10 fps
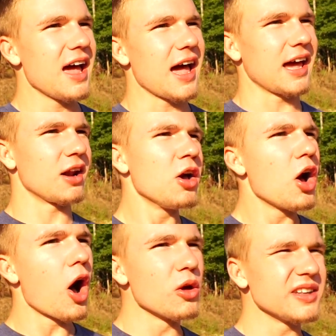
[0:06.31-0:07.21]
And
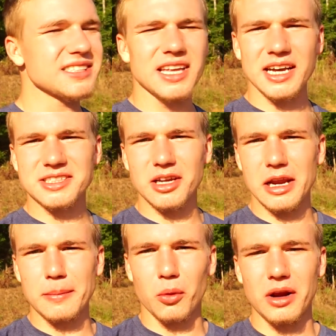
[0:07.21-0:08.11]
on this nice
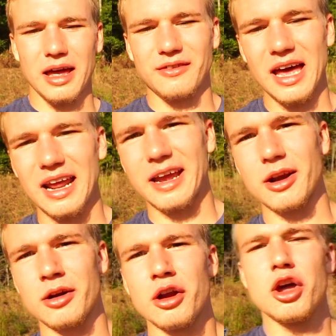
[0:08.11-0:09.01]
Sunday morning, I've got out
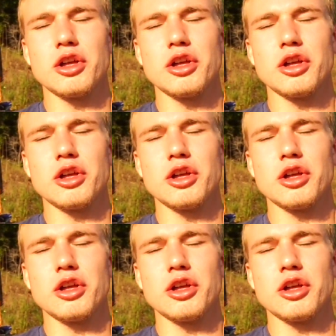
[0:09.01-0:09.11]
here